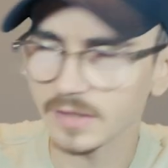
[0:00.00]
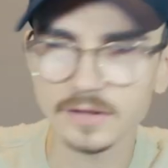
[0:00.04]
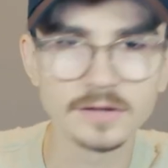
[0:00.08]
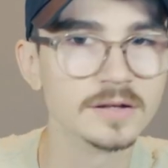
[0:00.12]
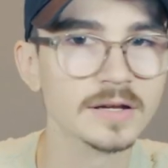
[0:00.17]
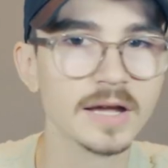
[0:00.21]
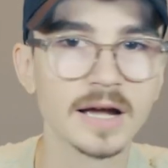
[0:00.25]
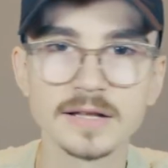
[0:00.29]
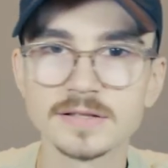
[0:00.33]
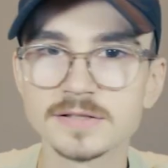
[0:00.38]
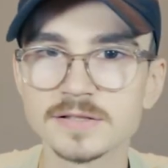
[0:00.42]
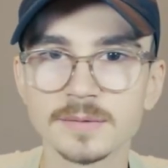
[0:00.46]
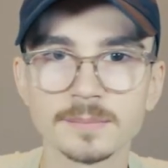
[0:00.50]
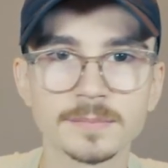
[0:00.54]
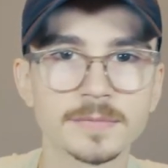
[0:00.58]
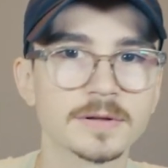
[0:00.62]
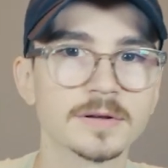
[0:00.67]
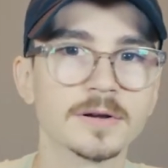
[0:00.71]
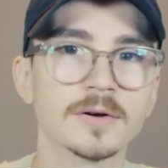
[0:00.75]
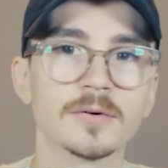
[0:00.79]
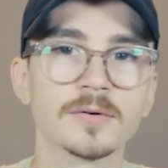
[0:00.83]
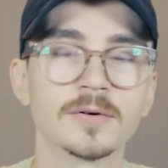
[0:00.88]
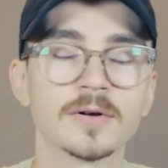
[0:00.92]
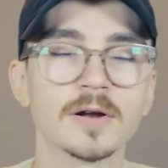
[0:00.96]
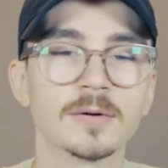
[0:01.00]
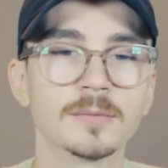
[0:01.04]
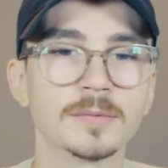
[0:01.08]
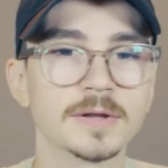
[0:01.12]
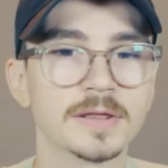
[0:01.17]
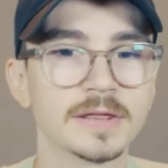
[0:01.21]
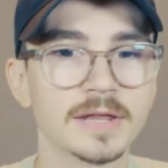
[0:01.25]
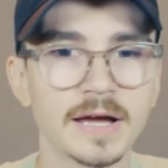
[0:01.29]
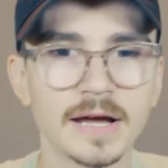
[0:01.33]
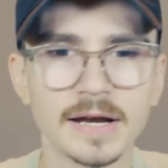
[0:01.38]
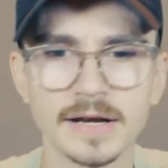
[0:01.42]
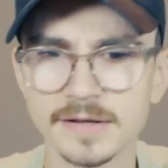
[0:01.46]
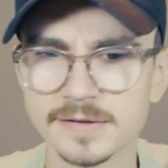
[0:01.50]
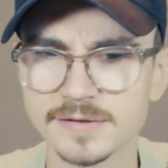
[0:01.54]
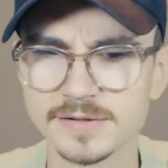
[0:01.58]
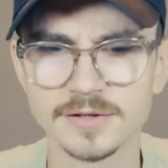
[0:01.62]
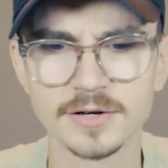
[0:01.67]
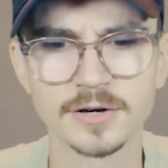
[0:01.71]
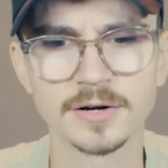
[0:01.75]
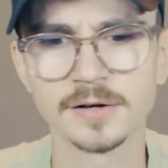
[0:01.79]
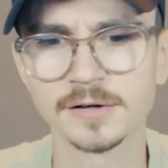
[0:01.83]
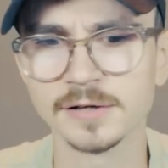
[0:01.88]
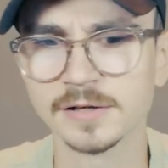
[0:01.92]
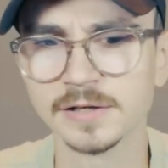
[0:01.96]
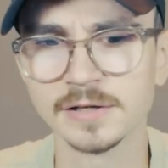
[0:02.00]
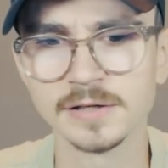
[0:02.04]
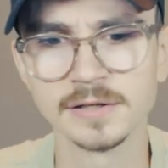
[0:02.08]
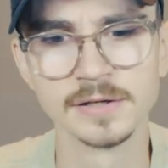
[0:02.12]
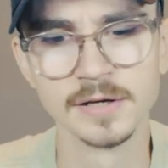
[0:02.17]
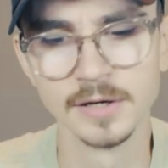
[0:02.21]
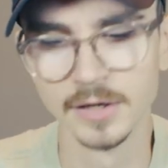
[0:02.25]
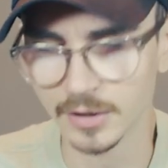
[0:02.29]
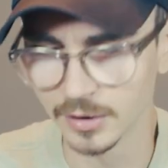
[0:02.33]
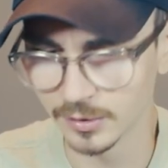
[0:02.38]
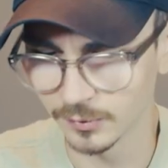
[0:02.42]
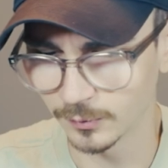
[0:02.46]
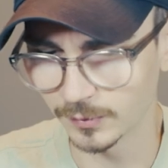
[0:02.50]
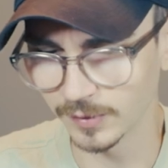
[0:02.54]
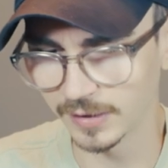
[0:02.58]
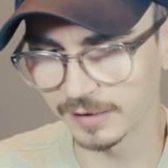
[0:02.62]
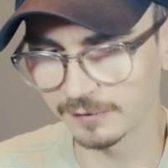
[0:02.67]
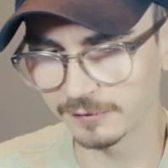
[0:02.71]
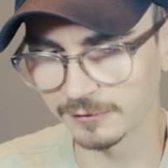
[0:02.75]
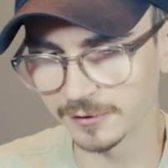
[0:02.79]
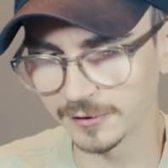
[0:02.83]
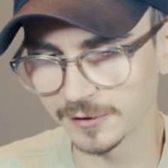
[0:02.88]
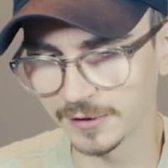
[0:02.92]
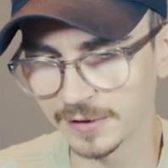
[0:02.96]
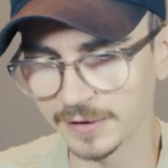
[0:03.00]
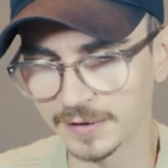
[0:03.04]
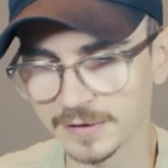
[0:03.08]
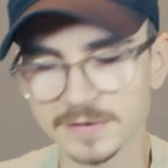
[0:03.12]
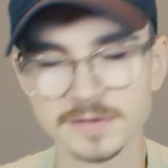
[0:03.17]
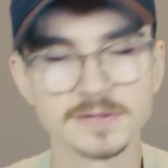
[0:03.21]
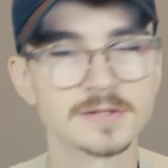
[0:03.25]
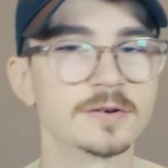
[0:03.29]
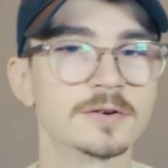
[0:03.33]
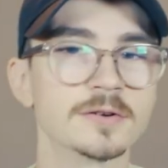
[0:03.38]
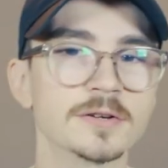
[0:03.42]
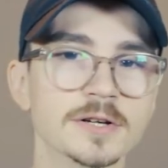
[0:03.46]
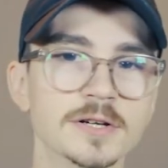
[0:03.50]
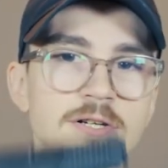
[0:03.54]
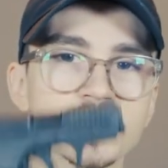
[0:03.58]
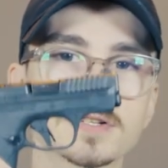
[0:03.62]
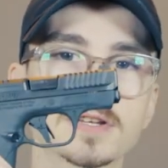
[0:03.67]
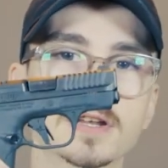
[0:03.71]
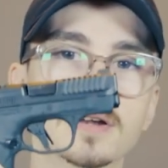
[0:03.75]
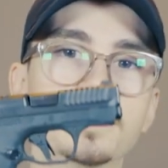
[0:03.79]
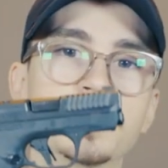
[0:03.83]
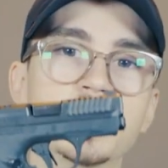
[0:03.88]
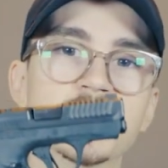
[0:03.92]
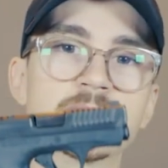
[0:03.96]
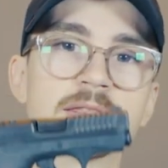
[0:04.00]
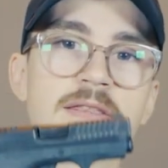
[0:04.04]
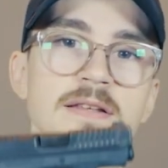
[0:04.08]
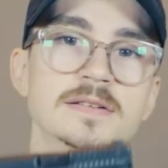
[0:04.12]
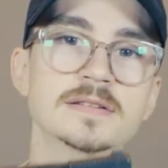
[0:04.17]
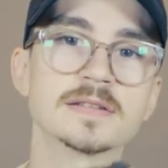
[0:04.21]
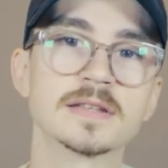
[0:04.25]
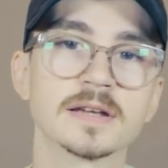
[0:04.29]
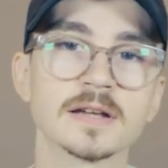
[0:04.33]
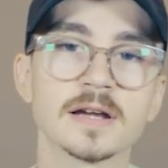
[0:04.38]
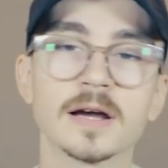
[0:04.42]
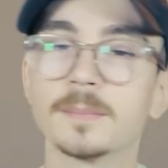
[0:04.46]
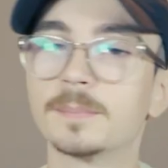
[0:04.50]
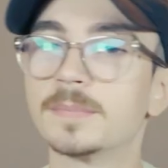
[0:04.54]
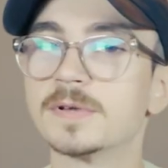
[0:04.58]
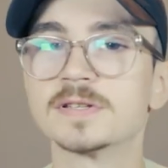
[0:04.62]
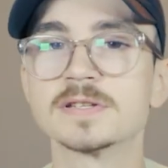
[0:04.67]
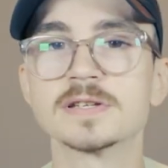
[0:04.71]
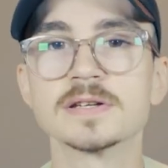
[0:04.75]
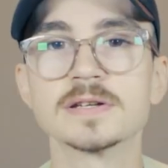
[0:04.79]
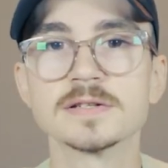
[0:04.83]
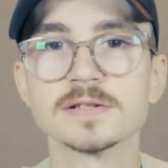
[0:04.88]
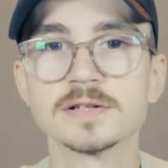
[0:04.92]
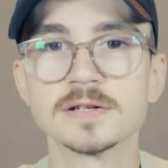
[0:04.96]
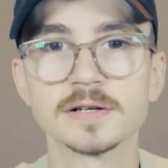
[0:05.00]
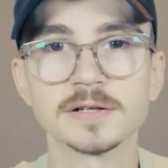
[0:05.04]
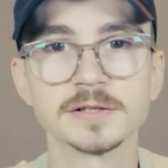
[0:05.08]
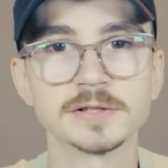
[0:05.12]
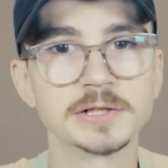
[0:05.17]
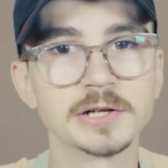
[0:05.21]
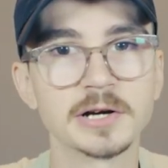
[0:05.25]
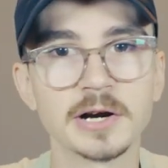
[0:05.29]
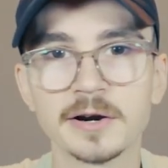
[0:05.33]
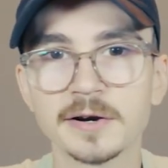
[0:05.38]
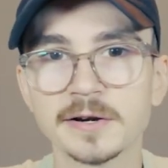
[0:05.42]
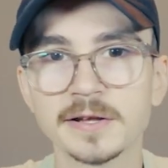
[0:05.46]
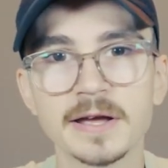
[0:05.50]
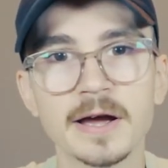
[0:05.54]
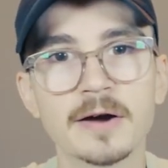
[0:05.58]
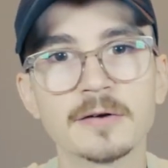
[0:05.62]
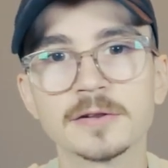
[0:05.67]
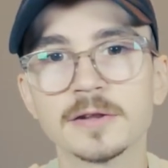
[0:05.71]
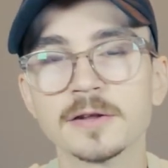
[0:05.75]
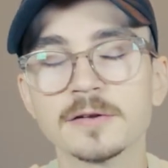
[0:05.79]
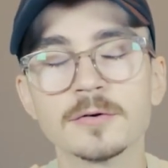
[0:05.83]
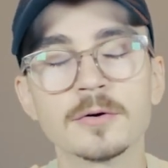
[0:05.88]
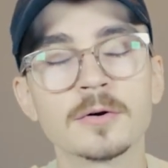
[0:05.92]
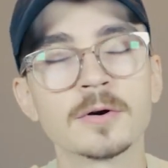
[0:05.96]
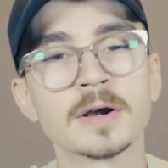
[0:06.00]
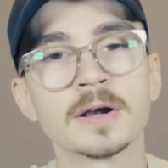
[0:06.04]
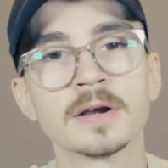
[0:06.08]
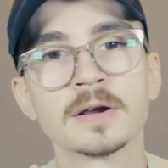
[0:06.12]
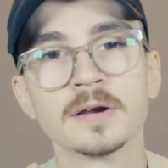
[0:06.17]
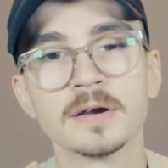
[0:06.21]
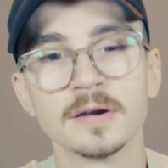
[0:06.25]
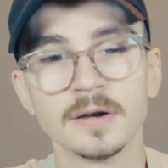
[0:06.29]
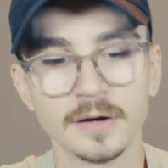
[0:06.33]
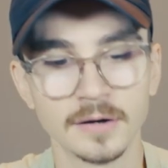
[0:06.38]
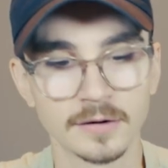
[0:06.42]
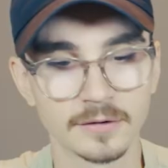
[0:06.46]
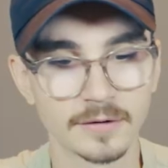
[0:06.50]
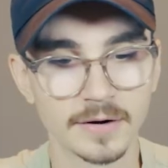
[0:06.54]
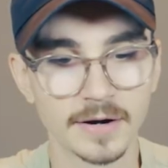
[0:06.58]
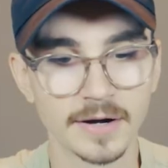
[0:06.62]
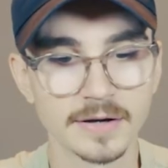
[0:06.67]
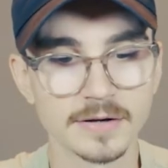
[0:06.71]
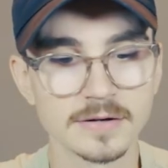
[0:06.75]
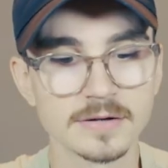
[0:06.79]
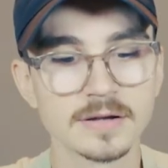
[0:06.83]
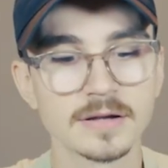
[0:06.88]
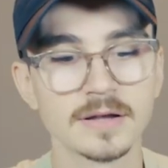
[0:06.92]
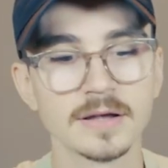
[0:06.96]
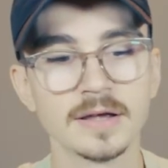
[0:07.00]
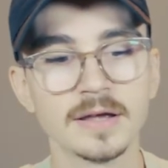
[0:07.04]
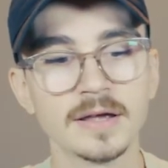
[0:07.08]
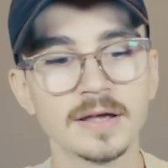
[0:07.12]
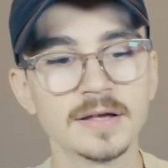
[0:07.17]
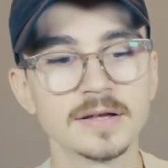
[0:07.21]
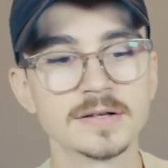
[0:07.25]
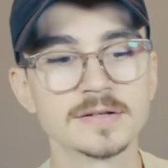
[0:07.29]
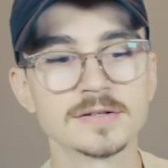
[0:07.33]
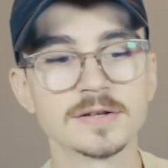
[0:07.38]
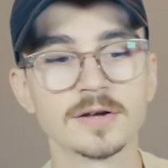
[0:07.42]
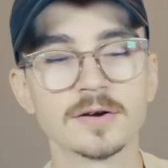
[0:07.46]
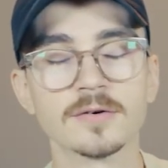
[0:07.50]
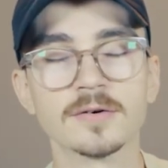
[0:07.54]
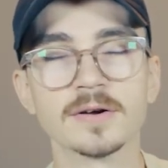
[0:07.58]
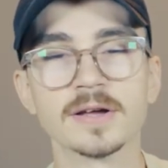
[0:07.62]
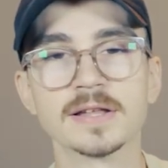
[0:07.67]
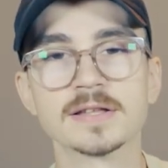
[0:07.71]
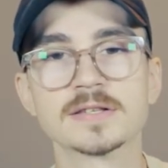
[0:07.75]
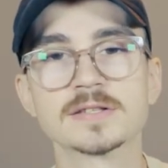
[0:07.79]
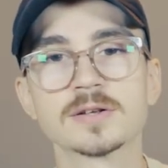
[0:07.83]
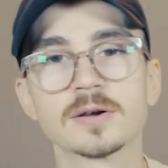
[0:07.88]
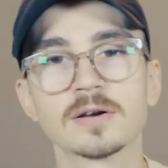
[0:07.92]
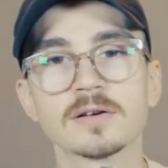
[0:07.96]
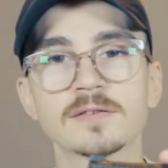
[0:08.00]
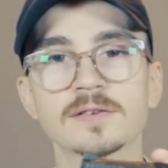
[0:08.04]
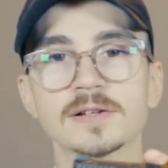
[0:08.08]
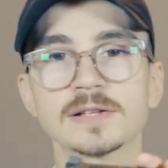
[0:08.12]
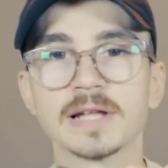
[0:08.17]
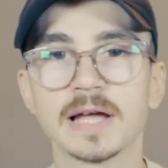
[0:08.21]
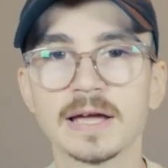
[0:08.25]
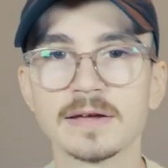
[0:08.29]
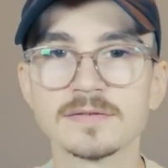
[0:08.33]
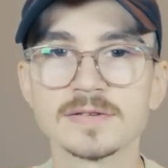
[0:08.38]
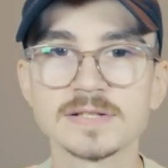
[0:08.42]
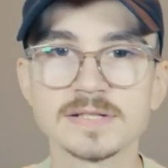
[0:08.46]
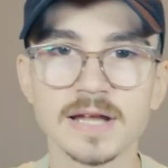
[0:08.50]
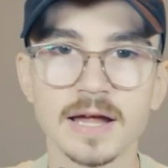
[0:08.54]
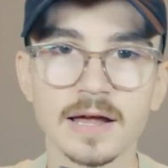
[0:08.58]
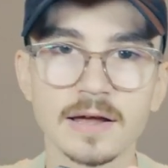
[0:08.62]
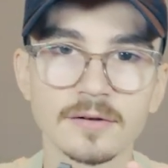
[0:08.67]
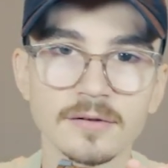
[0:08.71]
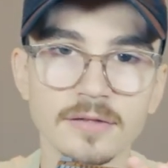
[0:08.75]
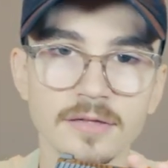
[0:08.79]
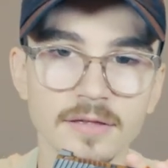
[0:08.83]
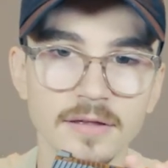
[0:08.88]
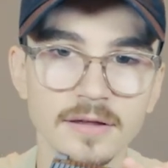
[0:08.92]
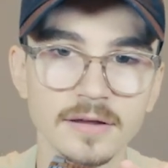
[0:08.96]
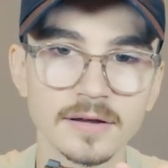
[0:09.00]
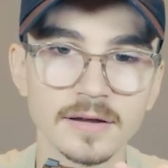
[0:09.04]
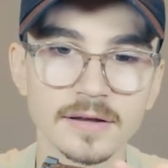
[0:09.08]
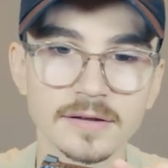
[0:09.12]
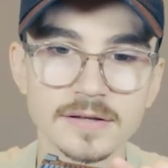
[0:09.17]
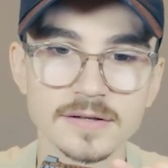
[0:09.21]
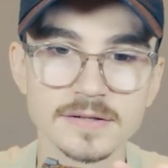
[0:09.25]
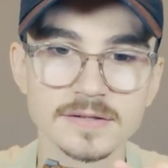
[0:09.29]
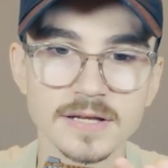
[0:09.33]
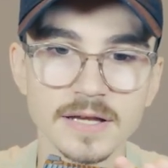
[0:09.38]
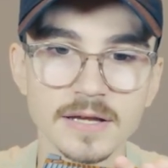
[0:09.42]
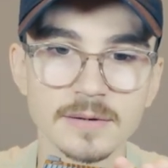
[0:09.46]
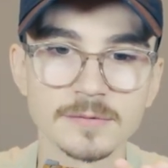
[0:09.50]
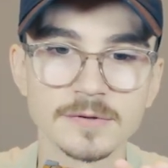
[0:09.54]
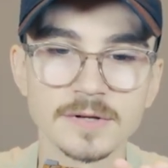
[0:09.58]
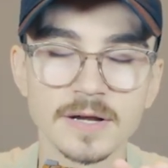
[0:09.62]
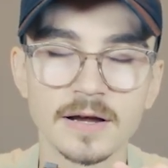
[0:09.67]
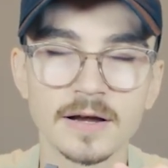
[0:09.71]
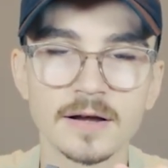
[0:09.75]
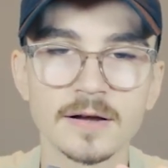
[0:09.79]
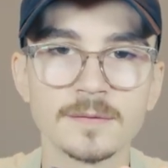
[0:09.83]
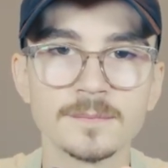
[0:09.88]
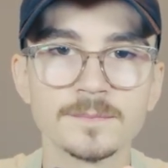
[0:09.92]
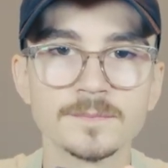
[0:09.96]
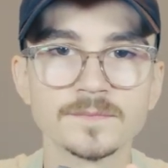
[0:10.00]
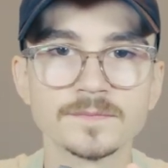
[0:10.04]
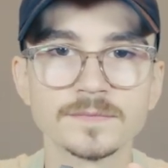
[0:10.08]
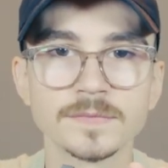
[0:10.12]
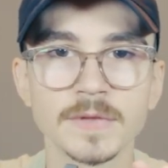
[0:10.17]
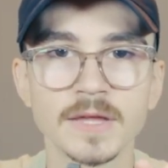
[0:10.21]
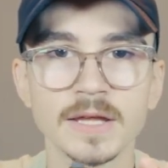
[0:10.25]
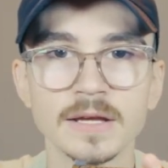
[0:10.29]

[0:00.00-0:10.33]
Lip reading: You got something going on with that, it's dirty, whatever it is, so you're just gonna pick this thing up. It's easier, you're already out the door, right? So it's sort of a lifestyle thing at the same time.